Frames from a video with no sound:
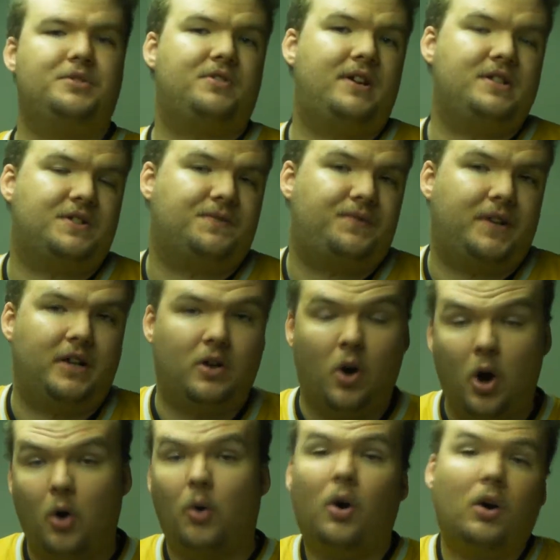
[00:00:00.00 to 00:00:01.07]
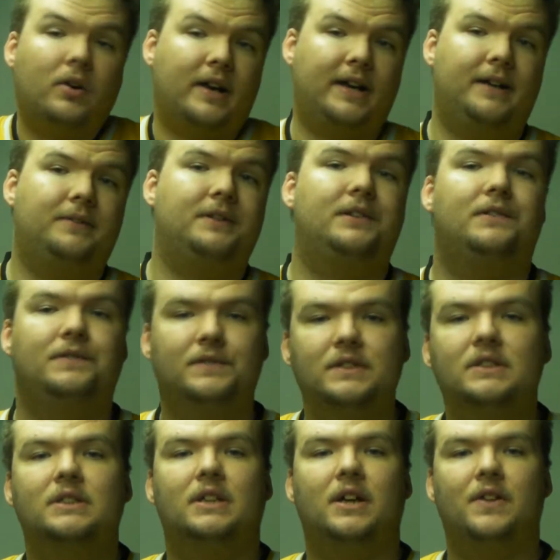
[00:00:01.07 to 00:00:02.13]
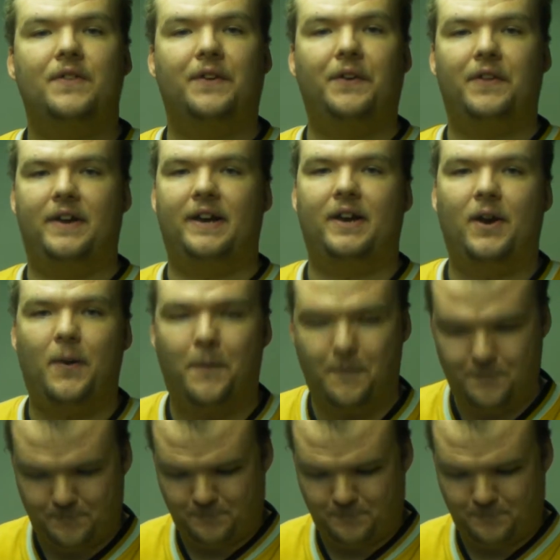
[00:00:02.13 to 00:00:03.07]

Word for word: So I just figured, oh, okay, well, there they go.